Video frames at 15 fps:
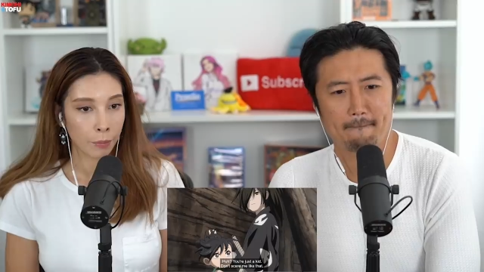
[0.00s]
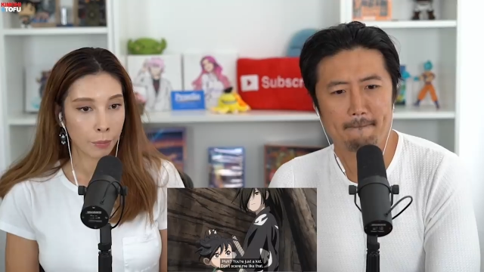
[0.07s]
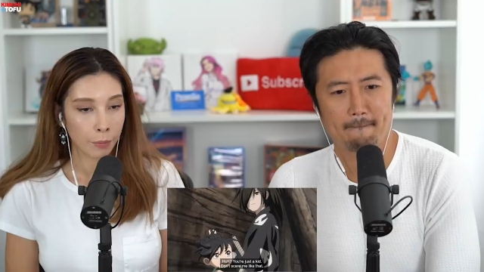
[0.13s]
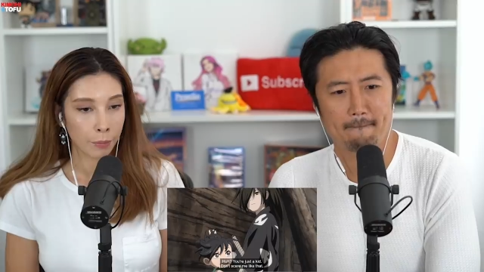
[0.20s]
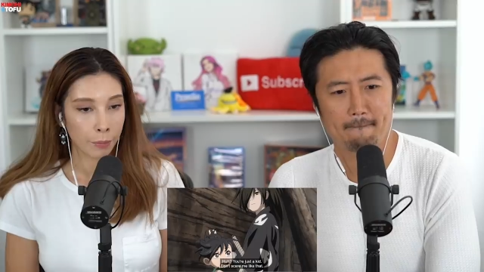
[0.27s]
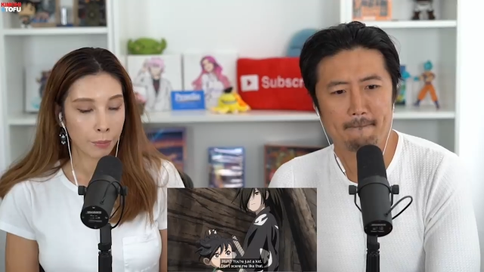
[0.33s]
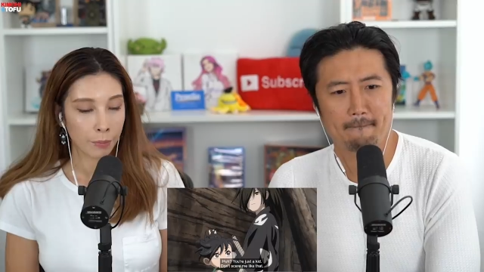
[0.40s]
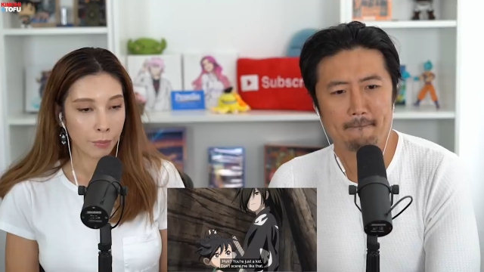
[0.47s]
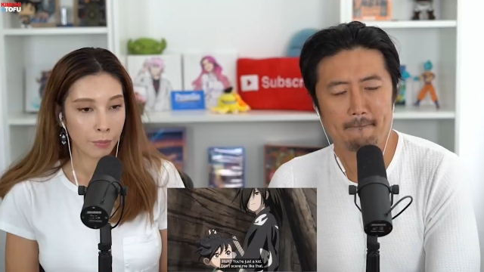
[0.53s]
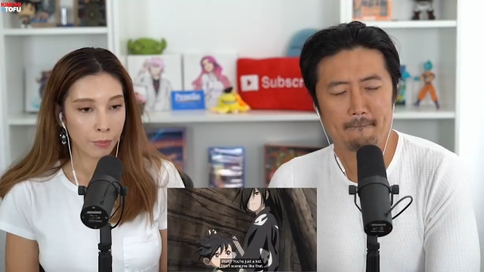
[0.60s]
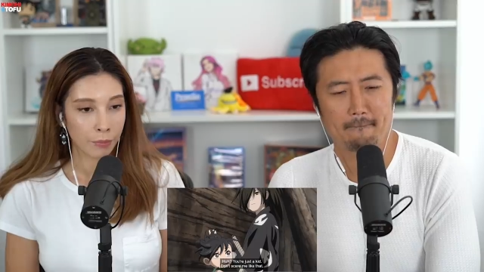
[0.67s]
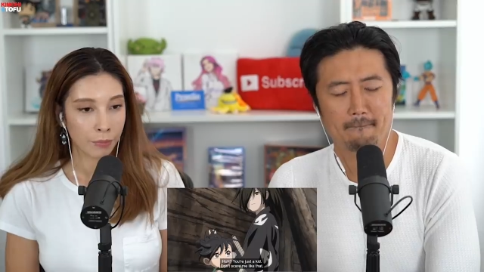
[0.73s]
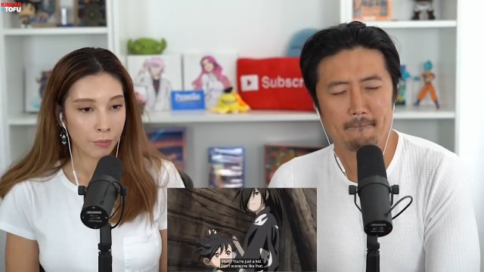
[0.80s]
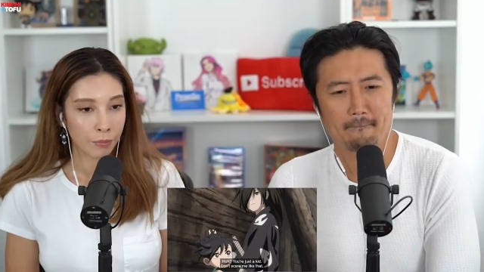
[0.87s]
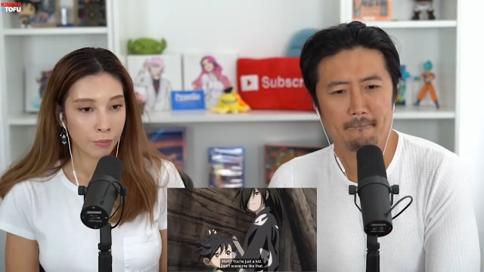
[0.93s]

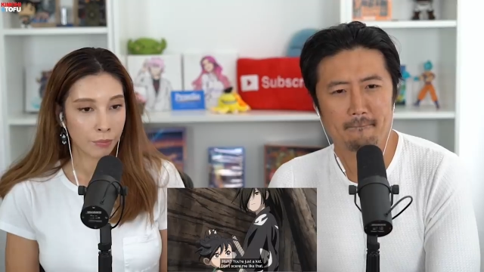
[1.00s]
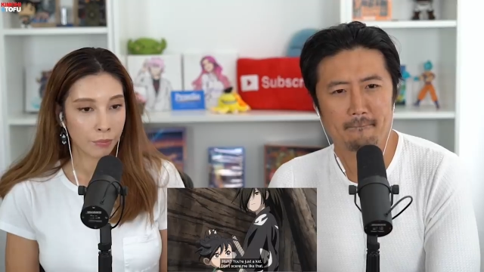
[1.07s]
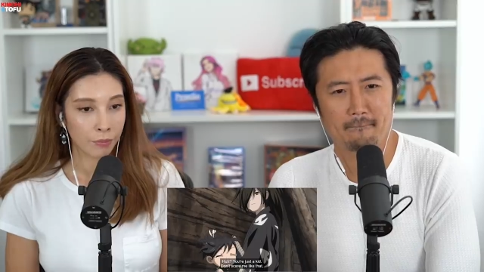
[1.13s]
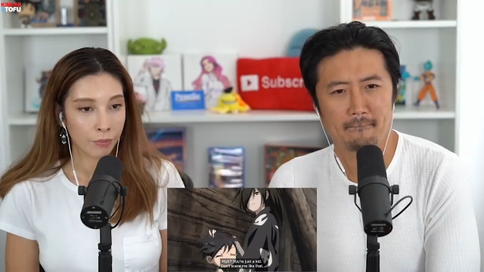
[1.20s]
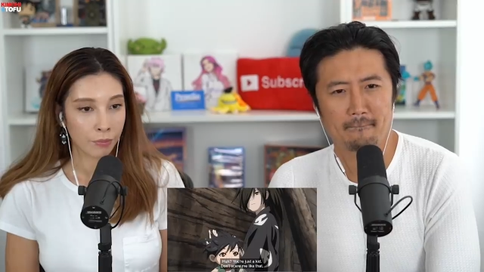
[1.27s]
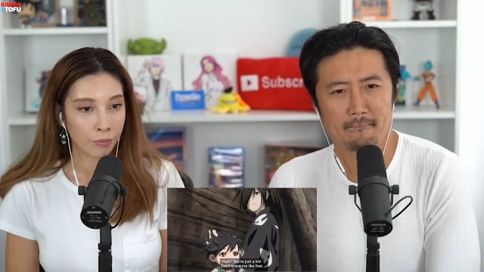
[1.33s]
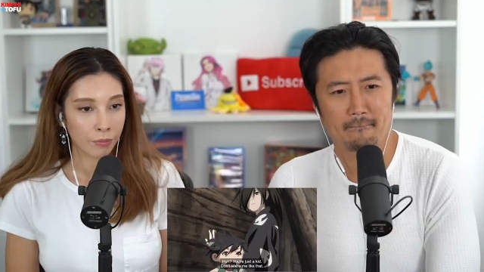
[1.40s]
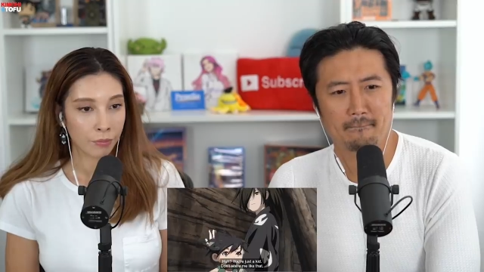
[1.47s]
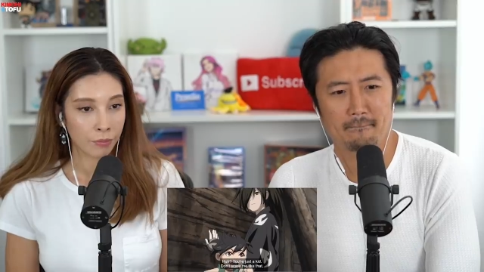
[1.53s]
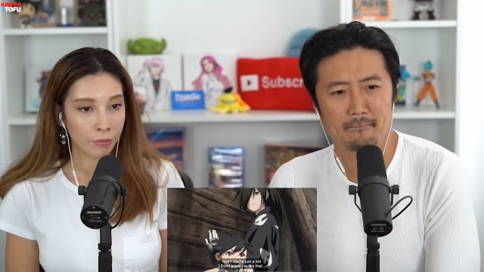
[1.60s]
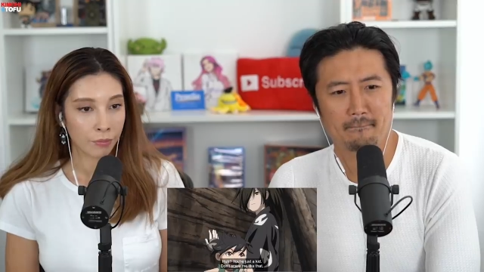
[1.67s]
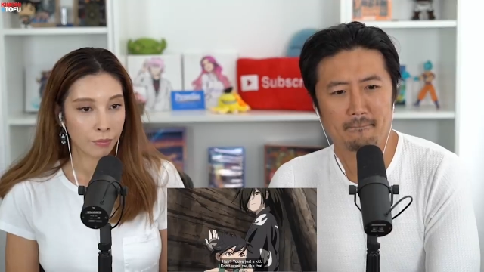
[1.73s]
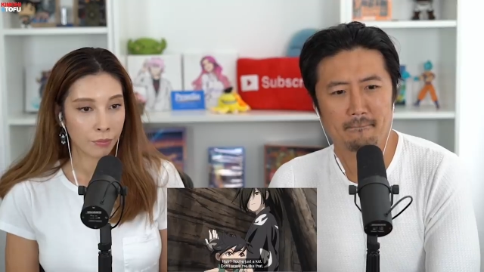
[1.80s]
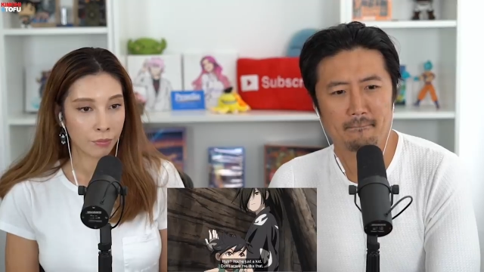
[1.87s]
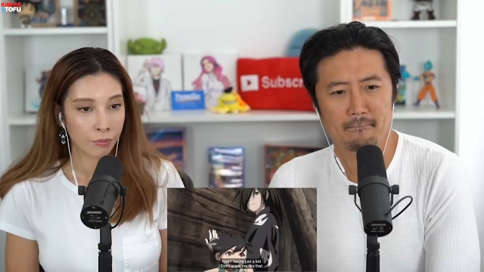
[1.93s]

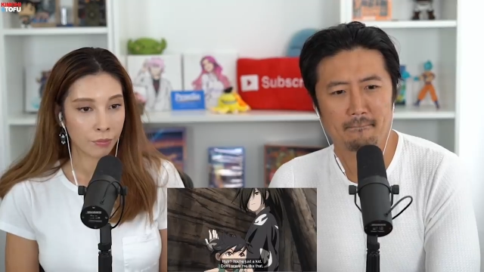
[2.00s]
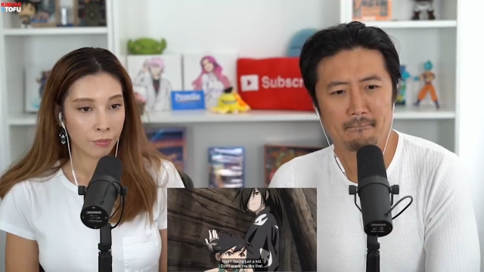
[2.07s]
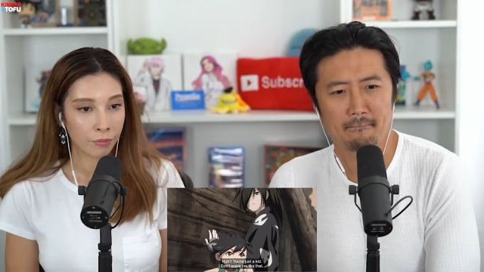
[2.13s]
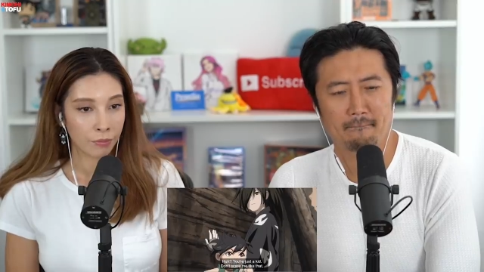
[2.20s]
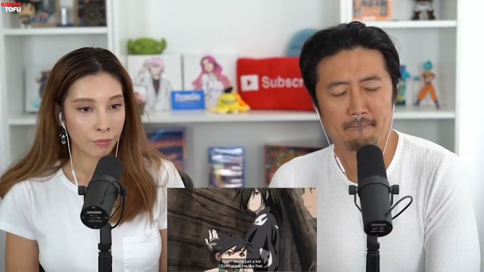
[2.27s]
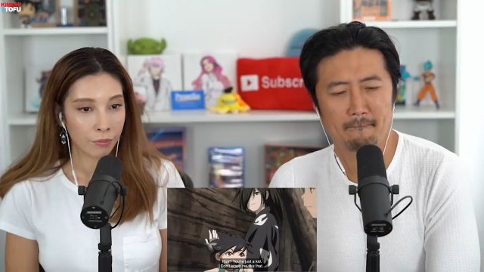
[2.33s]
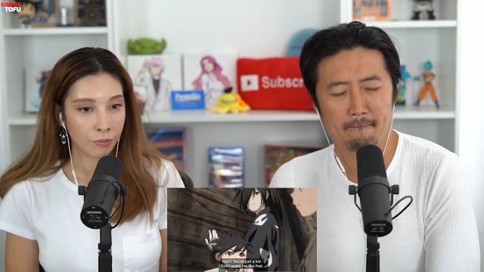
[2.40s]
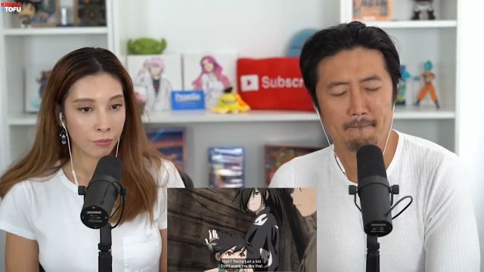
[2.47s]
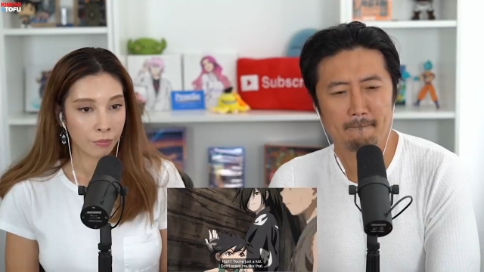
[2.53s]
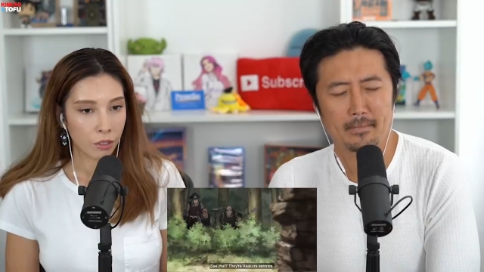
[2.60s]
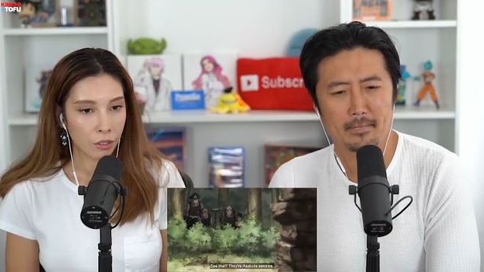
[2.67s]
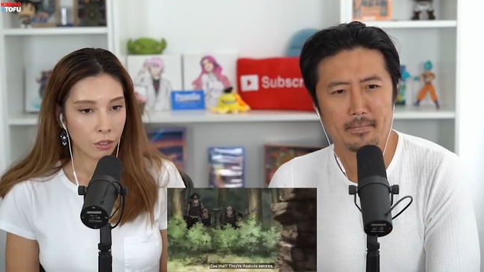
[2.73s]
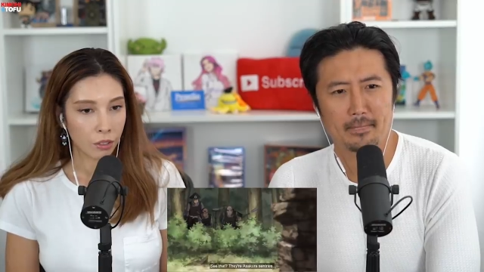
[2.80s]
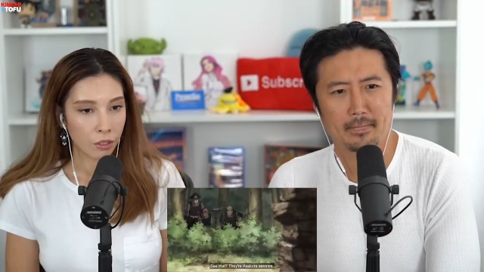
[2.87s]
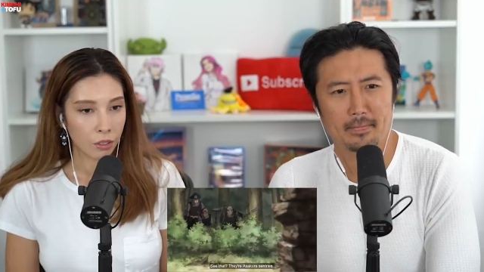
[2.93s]

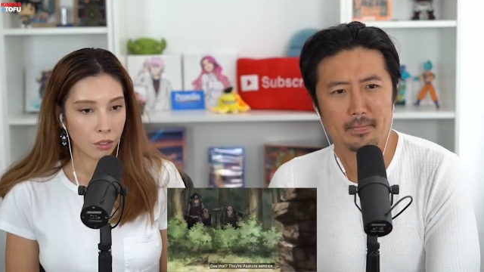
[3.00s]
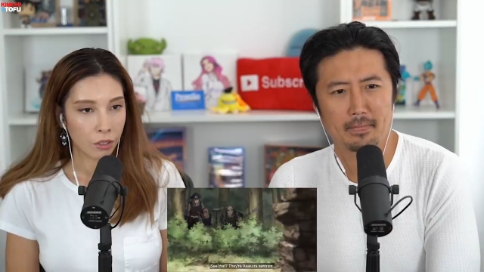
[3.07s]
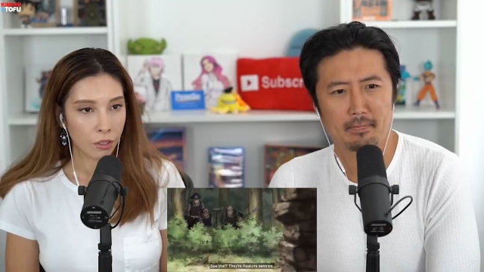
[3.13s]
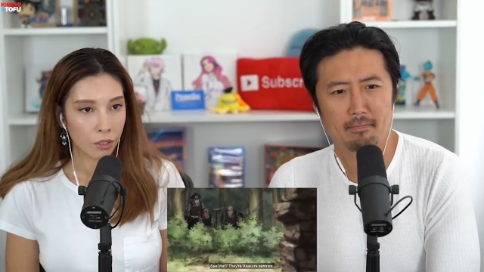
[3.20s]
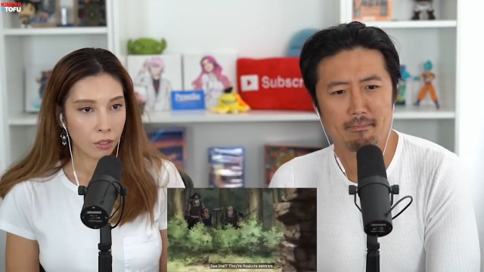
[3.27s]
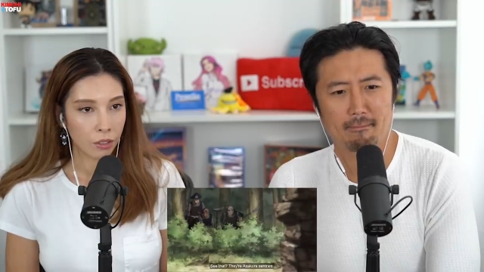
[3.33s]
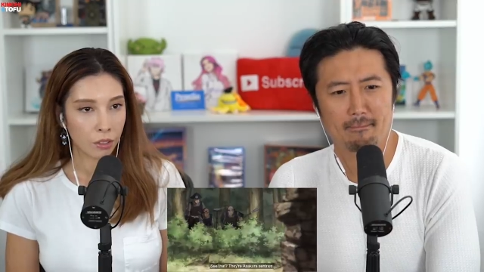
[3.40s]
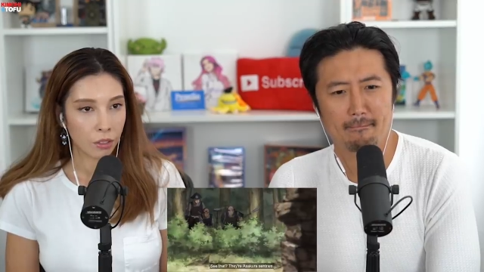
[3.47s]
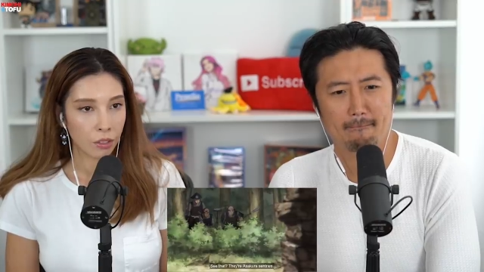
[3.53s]
Nothing is said.